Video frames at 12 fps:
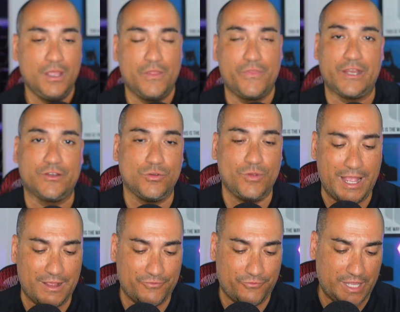They do
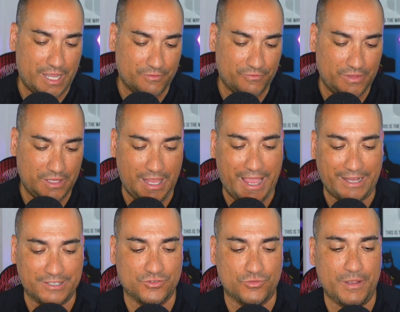have kind of the
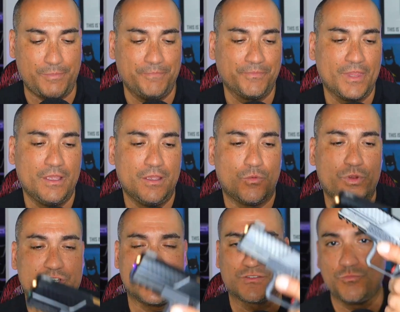X grip,
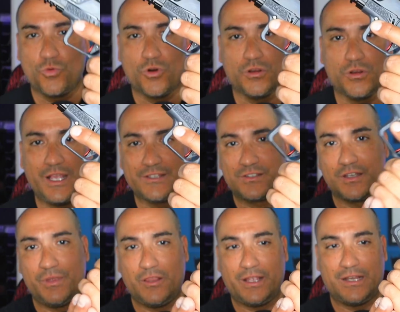which is more or less going to
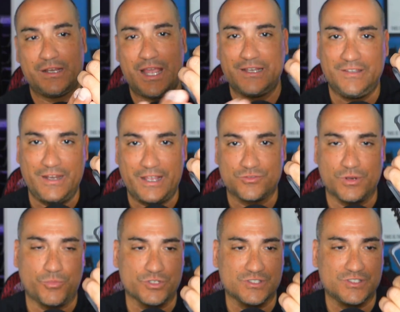be like a 19X
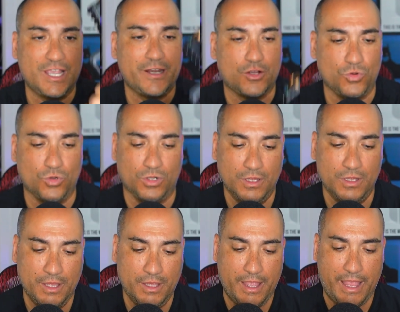grip, which is kind of cool.
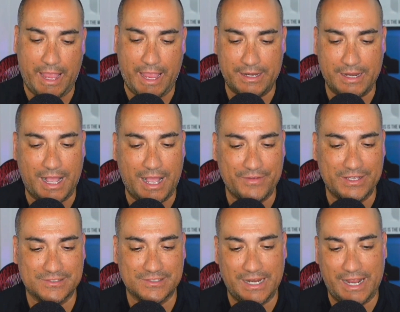And
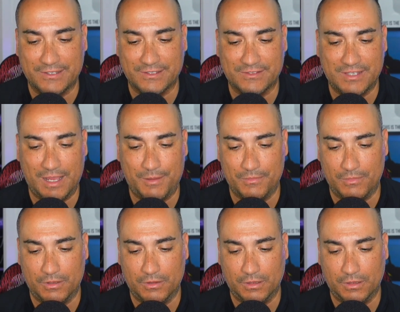obviously, it has the same
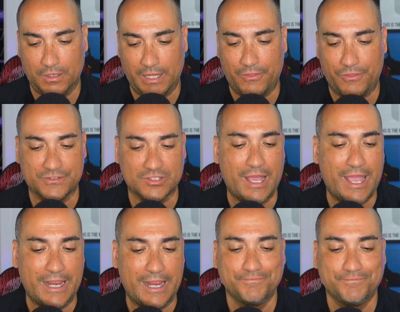length of
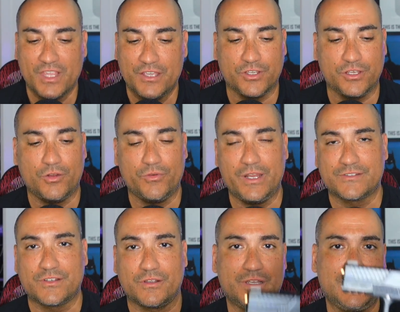slide, so you don't
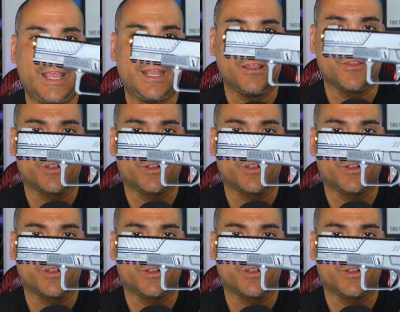necessarily need any other